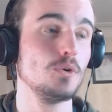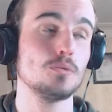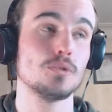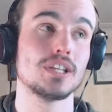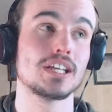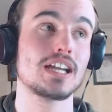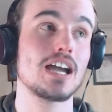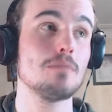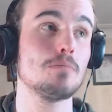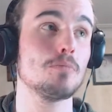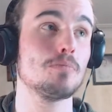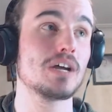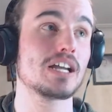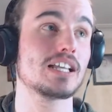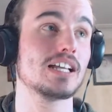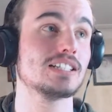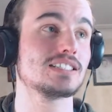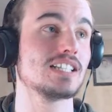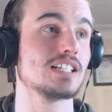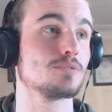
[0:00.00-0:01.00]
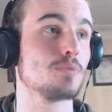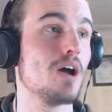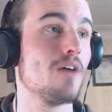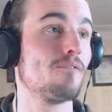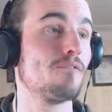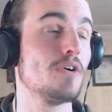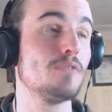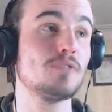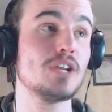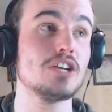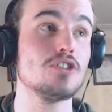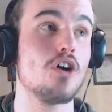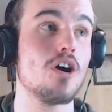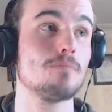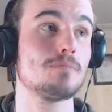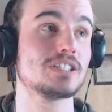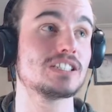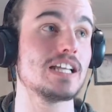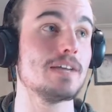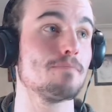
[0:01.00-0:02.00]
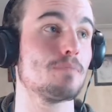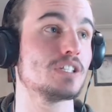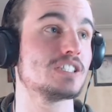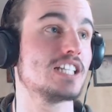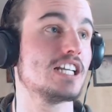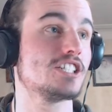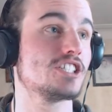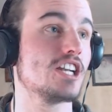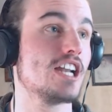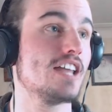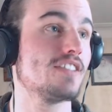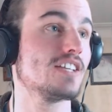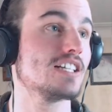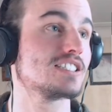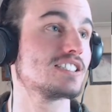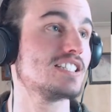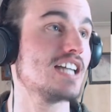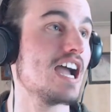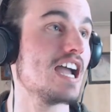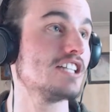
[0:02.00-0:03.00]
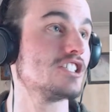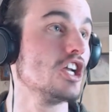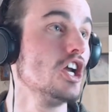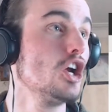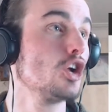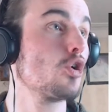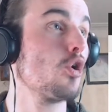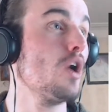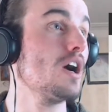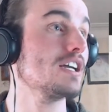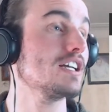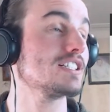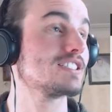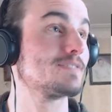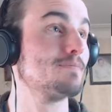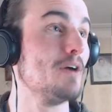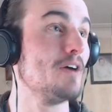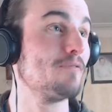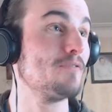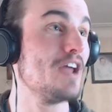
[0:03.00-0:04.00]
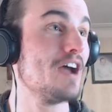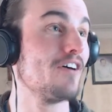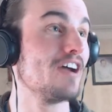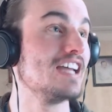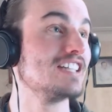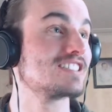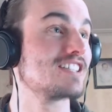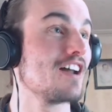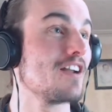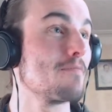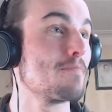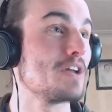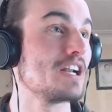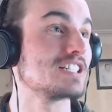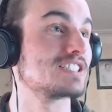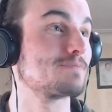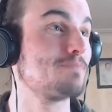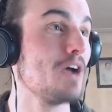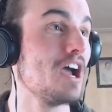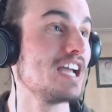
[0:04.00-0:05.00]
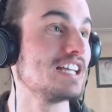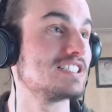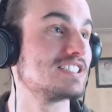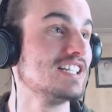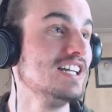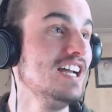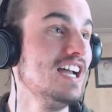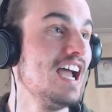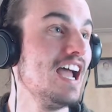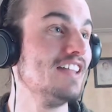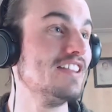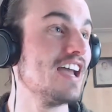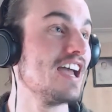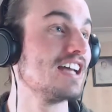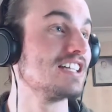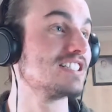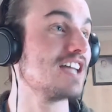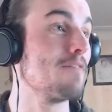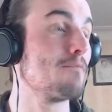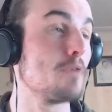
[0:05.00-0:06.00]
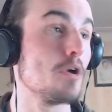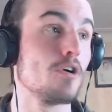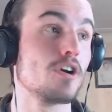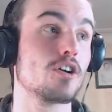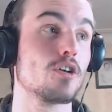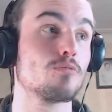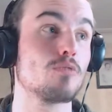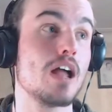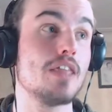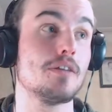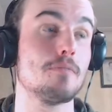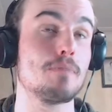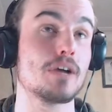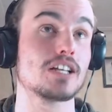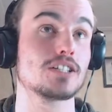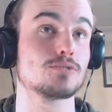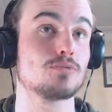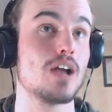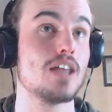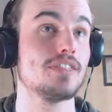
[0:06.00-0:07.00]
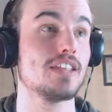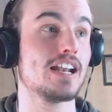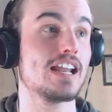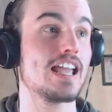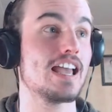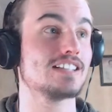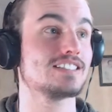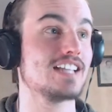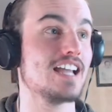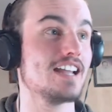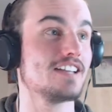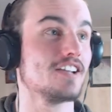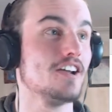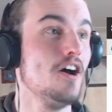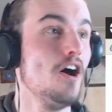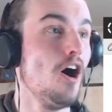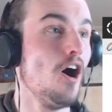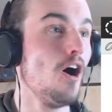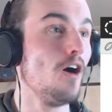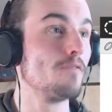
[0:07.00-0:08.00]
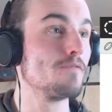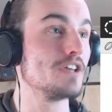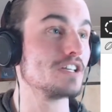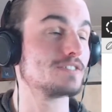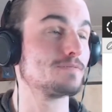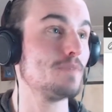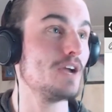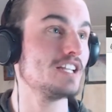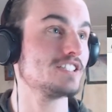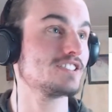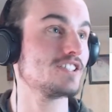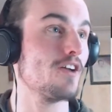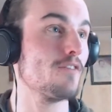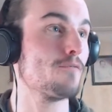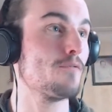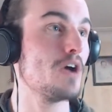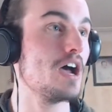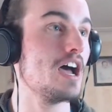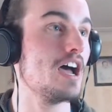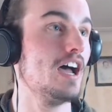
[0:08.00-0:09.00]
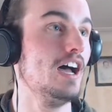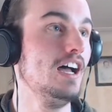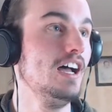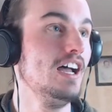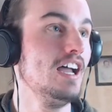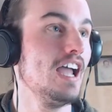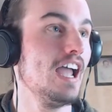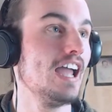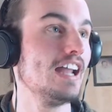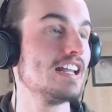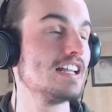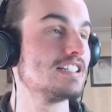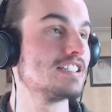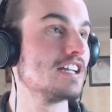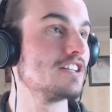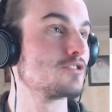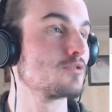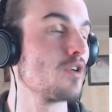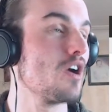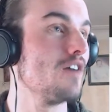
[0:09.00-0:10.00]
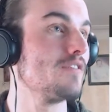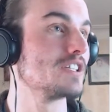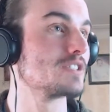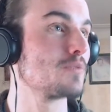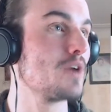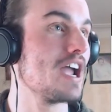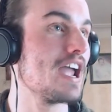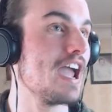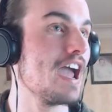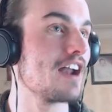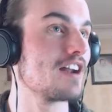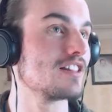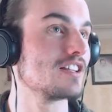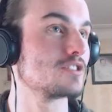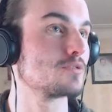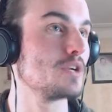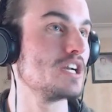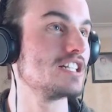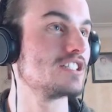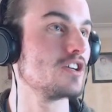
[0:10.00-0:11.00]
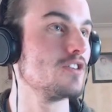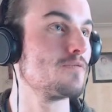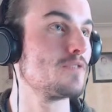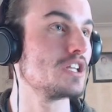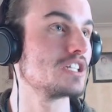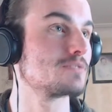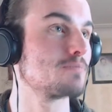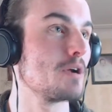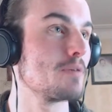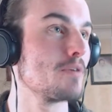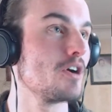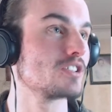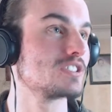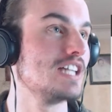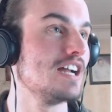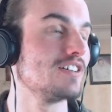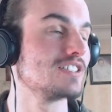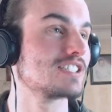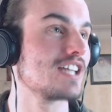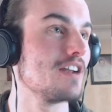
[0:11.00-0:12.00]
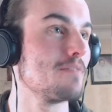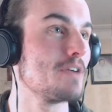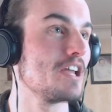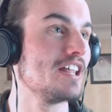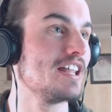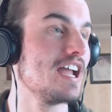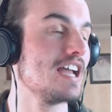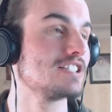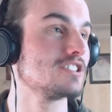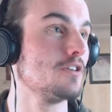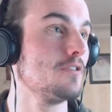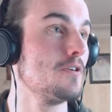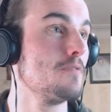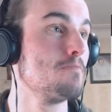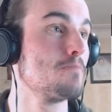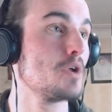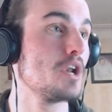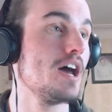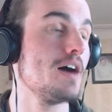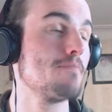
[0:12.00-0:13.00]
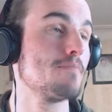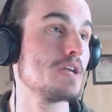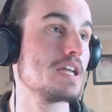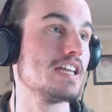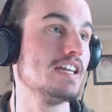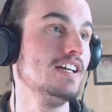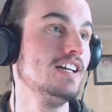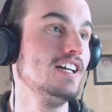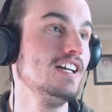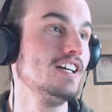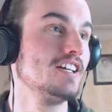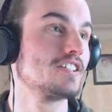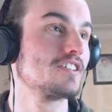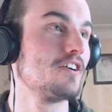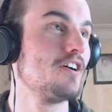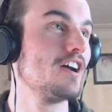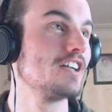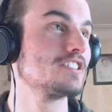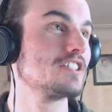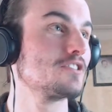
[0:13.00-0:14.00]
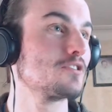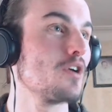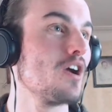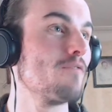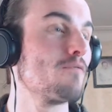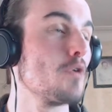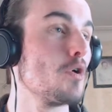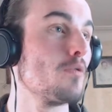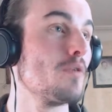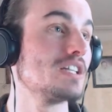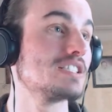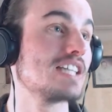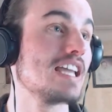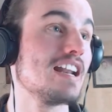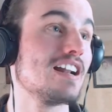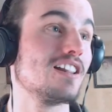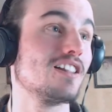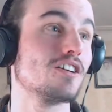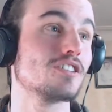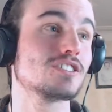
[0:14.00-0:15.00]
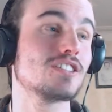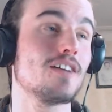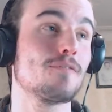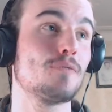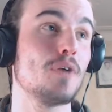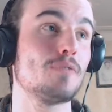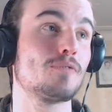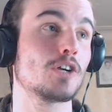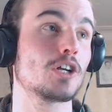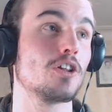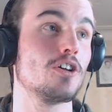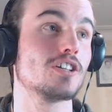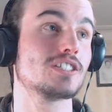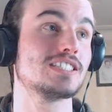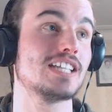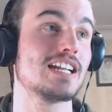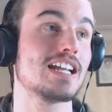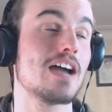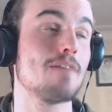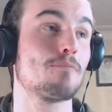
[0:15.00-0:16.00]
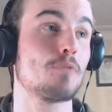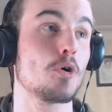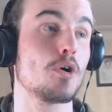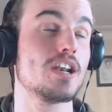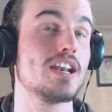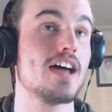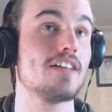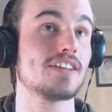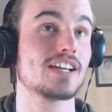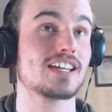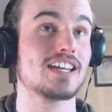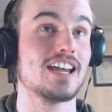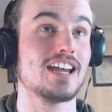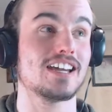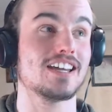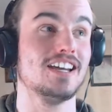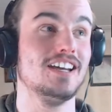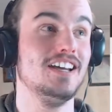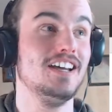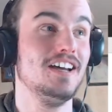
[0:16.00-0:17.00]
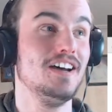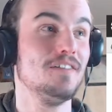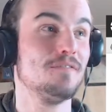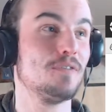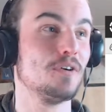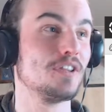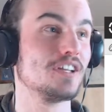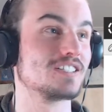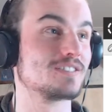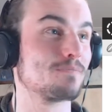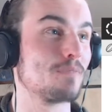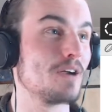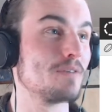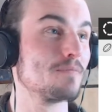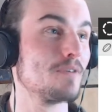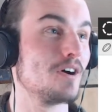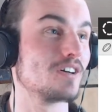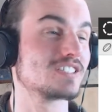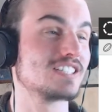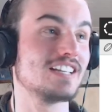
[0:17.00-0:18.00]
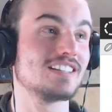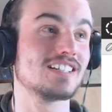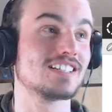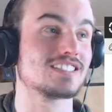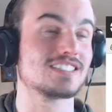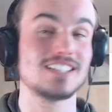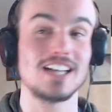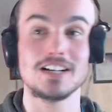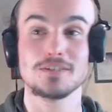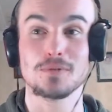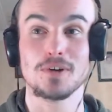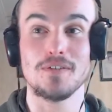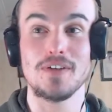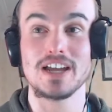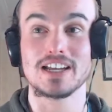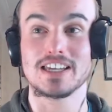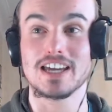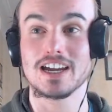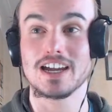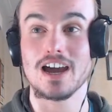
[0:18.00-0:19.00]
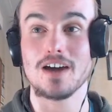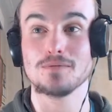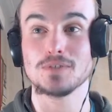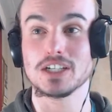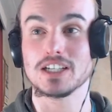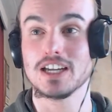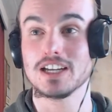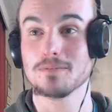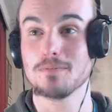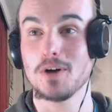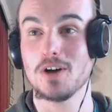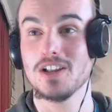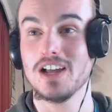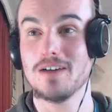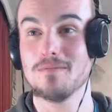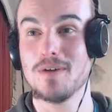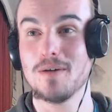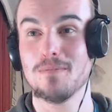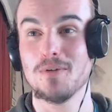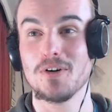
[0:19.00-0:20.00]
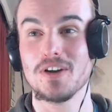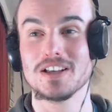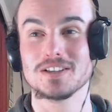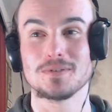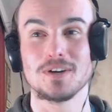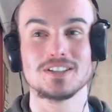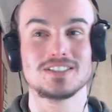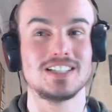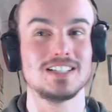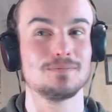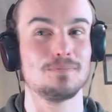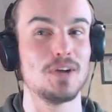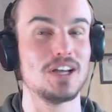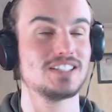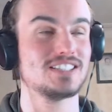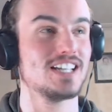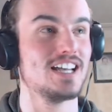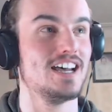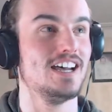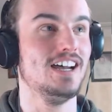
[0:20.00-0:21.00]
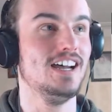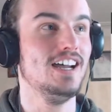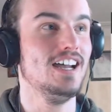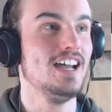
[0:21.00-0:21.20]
And a couple big hits as well. 59% possession at this stage. Kwagga Smith now, he's got a bit of space, and that is a very good run, the biggest run that he has had of this match so far. And he did drive his way out of the 22 for the Springboks. Now it's going to be in the hands of Mbonambi, trying to drive forward once again. It looks like Faf de Klerk setting up for another kick for the Springboks. At this stage, we've had kick after kick. Pola, my boy, as well, says Peter.